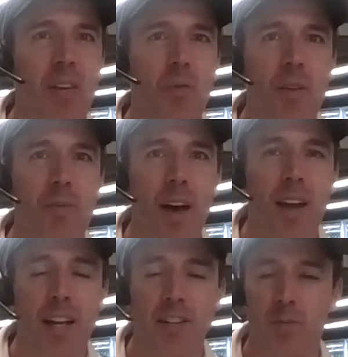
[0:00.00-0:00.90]
And we
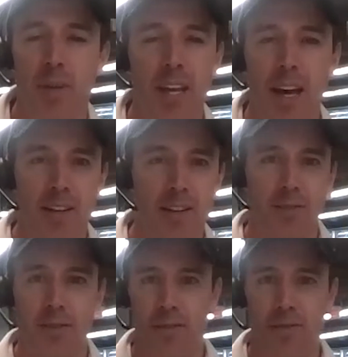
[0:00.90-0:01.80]
met and just began
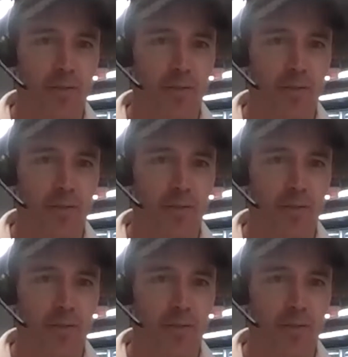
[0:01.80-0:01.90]
to sort